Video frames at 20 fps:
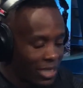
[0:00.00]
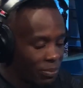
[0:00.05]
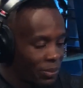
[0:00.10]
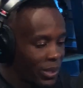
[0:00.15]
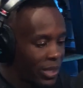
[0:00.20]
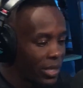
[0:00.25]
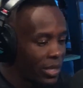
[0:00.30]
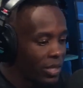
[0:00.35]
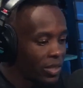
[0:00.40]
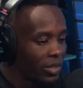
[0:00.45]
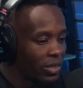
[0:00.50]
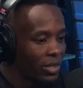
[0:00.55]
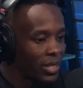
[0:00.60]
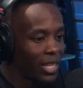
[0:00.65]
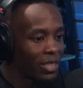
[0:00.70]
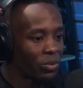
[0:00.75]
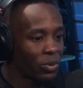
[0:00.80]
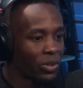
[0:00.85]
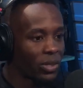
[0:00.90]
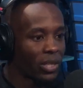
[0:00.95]
because
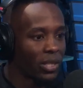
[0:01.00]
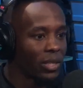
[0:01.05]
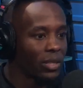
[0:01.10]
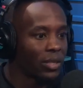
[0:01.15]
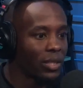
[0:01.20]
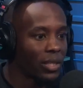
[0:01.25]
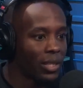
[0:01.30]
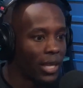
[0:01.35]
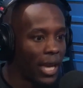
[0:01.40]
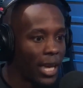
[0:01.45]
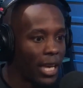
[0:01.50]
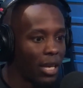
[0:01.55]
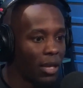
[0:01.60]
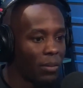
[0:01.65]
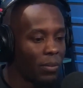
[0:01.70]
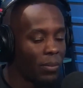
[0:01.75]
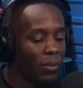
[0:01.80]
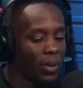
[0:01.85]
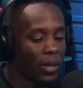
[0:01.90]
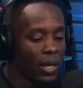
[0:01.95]
that's what the
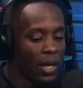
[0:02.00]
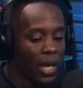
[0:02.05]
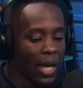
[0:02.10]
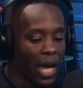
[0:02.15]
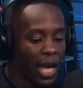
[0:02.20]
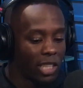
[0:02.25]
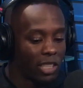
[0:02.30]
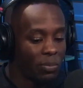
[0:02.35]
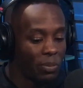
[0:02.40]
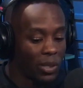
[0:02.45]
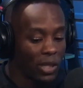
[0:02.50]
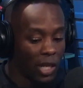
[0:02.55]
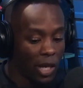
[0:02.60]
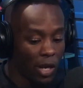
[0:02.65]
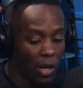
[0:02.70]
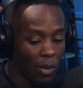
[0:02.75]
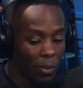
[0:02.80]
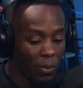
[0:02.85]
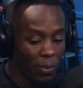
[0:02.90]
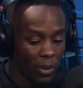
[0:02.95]
game has
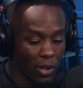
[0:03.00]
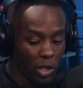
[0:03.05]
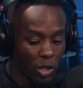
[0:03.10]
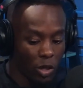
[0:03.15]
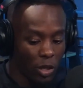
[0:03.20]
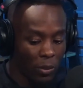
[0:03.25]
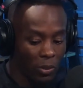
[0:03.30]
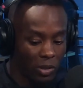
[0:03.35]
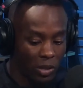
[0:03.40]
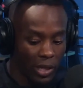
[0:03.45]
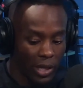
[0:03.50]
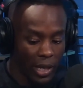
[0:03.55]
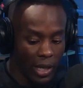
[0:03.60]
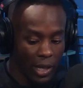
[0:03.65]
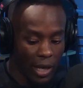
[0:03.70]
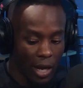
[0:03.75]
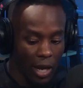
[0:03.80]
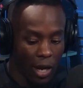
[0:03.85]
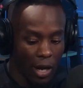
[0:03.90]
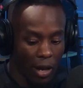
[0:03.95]
become. You know what I'm
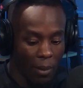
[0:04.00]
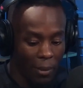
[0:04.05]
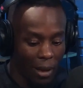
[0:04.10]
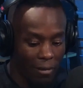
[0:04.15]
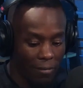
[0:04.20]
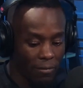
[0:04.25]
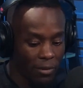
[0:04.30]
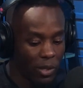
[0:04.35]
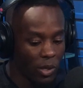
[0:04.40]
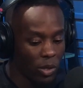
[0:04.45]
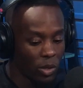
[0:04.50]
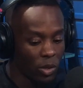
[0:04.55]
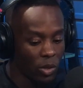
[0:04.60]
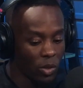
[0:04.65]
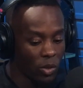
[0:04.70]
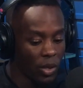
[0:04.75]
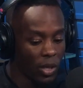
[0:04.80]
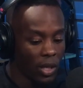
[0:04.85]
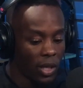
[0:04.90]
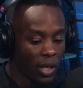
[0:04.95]
saying? I
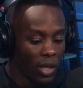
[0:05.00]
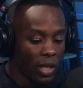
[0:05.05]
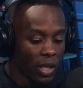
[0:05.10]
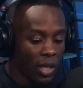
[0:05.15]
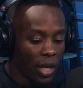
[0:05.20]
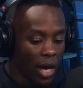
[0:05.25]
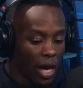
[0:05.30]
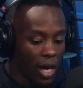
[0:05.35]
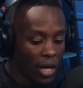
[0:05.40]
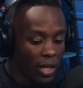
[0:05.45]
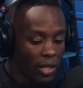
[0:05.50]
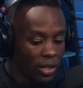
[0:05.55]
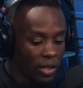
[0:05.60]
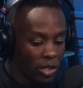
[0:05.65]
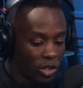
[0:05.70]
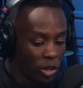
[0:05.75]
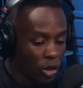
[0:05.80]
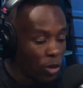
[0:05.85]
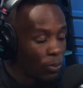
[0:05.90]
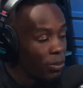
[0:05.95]
feel
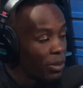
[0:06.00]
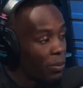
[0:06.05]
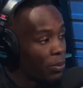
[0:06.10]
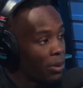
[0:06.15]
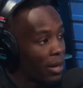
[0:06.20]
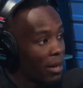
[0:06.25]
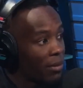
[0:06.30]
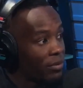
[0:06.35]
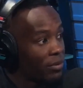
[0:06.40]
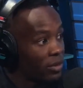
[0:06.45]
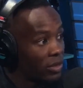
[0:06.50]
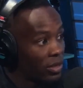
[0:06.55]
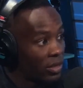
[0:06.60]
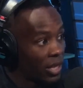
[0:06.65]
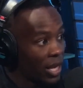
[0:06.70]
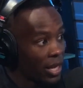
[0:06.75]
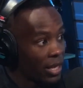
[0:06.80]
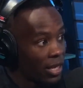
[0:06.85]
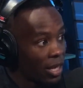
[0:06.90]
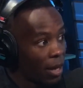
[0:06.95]
certain people have
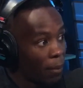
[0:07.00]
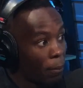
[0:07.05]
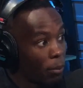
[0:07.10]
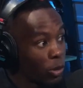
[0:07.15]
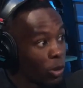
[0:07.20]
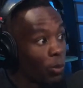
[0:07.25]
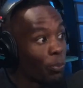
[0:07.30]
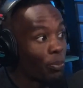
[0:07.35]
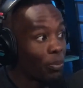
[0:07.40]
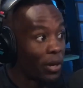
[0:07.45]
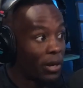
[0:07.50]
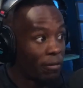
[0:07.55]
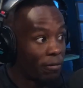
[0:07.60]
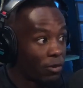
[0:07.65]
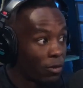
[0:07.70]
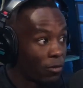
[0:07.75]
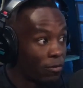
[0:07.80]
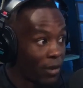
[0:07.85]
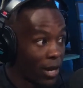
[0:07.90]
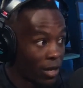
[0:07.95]
set a blueprint
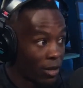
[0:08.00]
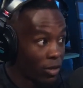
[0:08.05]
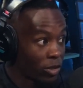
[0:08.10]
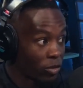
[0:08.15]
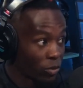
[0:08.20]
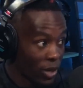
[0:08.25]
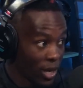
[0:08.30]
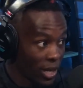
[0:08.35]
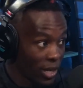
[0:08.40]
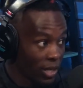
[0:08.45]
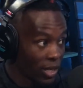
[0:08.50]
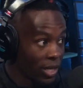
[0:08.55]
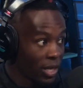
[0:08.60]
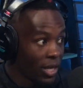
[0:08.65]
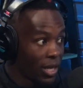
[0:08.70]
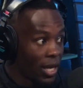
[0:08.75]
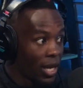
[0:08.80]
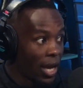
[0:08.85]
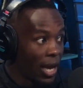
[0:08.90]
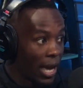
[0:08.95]
for fighters, right?
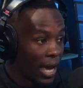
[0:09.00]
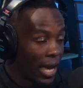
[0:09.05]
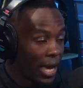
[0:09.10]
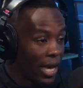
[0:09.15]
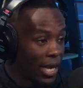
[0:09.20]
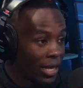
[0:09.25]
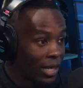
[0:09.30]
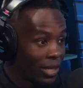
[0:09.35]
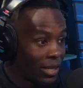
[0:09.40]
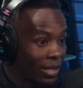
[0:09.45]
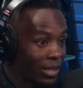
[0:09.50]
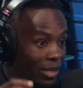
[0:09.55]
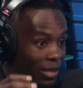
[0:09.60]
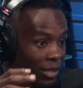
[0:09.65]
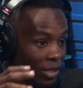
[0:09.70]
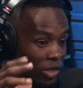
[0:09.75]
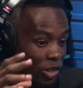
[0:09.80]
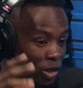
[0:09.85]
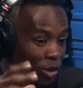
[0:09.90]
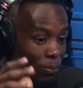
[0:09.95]
And
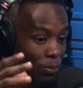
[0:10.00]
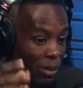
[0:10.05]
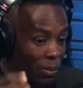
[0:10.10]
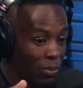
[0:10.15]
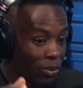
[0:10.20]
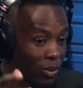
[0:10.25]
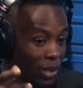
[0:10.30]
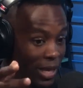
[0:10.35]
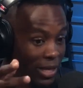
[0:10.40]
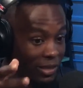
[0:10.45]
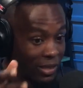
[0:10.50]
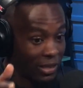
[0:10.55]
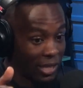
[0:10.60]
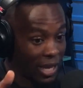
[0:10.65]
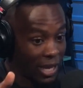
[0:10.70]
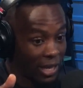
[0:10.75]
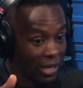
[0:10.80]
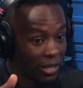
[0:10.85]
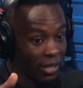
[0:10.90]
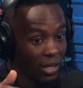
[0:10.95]
certain people has
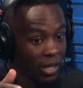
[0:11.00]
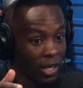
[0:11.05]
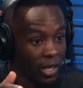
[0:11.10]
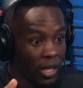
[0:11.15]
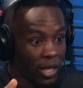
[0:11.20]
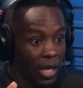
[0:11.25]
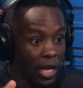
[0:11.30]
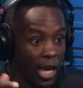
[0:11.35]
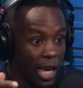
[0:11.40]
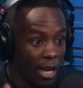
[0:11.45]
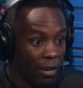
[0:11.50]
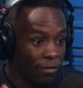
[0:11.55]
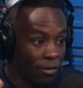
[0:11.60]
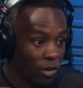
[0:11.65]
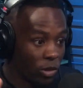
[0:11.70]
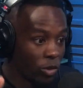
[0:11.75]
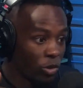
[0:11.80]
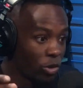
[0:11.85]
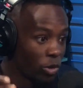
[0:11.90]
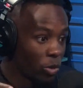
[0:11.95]
said, if
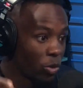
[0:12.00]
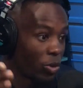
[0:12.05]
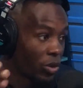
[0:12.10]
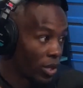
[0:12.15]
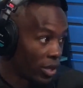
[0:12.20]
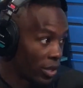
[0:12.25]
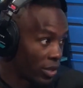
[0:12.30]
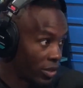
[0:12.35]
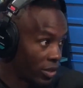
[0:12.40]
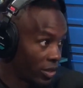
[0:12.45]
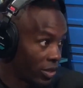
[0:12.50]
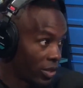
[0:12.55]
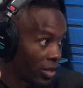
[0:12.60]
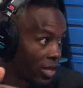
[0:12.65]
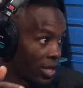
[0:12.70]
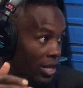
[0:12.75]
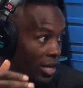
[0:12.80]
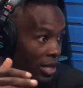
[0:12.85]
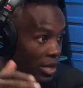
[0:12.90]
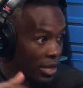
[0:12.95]
you do this,
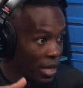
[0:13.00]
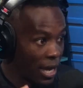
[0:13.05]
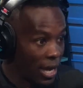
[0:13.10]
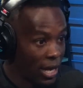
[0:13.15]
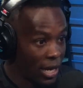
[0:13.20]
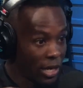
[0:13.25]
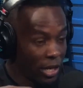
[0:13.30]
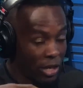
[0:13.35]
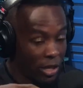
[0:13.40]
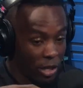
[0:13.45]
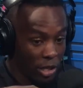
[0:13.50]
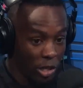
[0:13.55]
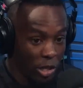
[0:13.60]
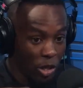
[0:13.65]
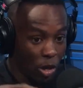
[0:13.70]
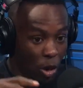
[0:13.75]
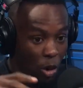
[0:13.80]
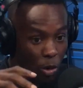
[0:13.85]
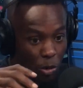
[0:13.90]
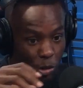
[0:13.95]
then, you
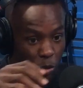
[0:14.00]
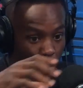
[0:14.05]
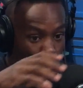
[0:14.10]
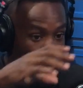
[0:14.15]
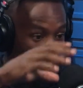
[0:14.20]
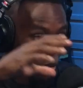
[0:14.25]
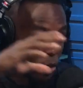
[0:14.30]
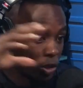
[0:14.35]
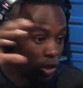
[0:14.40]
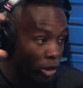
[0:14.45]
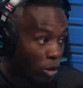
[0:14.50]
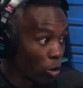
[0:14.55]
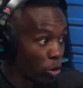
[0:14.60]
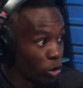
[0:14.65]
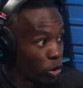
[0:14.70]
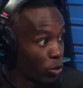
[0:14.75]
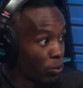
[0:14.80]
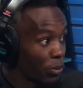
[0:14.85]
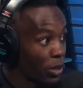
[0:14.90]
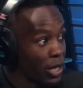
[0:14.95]
know, your
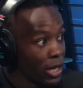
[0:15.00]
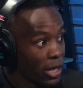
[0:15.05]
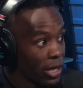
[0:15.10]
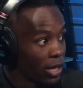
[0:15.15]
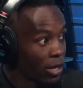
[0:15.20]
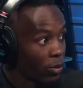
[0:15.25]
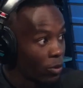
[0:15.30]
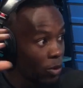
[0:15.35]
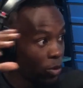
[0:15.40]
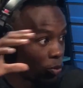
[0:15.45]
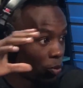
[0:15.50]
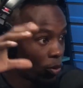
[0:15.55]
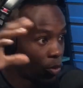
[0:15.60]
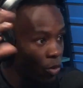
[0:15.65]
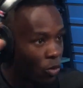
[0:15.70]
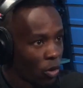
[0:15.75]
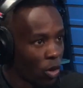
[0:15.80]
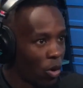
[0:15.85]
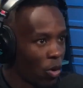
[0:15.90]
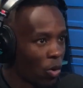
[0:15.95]
social media will
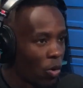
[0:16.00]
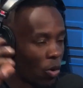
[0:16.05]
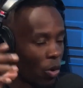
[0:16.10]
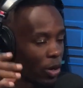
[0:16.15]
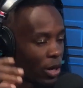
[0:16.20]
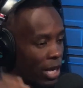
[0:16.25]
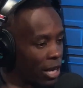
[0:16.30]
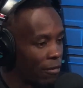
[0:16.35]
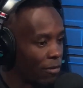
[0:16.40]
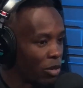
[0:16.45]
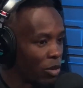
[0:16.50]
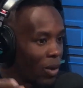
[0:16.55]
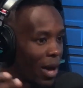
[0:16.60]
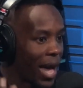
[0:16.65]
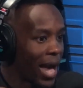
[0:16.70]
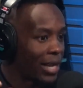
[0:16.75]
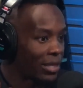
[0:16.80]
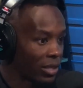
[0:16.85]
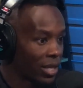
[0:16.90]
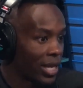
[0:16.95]
grow. Or if you
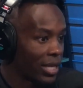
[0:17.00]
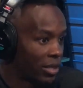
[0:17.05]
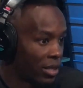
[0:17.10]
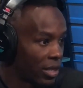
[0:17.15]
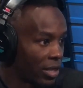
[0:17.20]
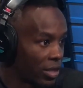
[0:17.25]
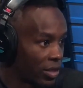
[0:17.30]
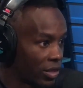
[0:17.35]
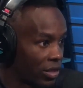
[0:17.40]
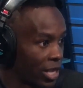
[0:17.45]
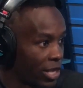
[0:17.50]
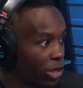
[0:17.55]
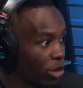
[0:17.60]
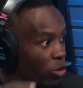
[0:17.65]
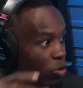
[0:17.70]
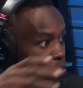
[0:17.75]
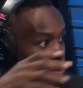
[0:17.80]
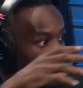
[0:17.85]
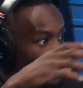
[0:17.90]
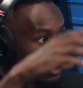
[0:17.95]
act like this, then your
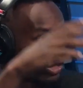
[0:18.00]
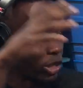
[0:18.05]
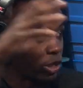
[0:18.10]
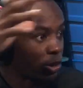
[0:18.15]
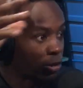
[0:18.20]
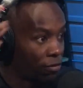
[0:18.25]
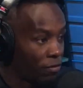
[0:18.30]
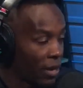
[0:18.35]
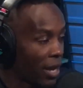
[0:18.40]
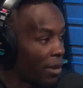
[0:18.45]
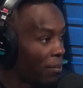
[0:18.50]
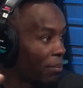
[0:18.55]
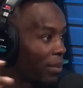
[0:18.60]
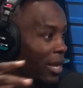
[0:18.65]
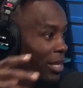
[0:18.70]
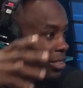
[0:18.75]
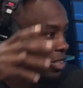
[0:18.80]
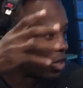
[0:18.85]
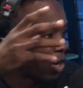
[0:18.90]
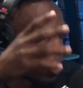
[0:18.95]
reach and your fan
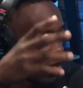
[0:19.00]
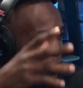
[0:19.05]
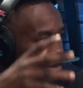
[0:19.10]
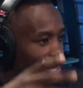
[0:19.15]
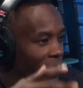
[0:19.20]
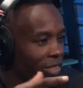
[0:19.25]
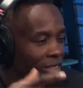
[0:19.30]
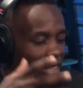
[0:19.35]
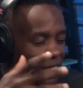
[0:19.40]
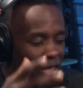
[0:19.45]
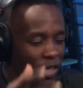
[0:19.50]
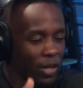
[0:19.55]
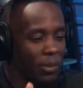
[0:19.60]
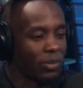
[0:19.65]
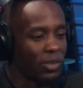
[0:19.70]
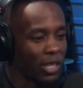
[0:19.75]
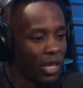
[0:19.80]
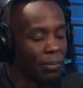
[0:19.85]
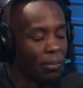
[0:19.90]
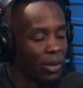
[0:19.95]
base and all this. And you know what I'm
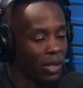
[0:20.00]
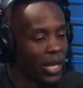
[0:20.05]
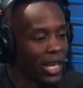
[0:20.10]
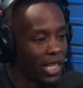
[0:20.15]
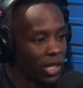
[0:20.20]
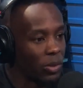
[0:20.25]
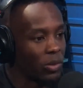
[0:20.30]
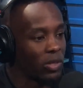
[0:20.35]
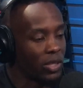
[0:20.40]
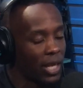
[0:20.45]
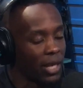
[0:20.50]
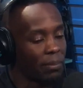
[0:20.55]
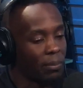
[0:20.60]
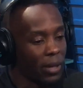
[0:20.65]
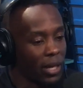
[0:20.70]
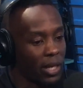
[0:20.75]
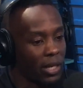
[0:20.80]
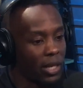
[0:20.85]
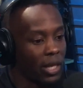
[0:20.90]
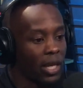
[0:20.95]
saying? But like you said,
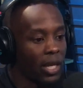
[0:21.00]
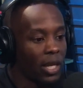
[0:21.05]
man,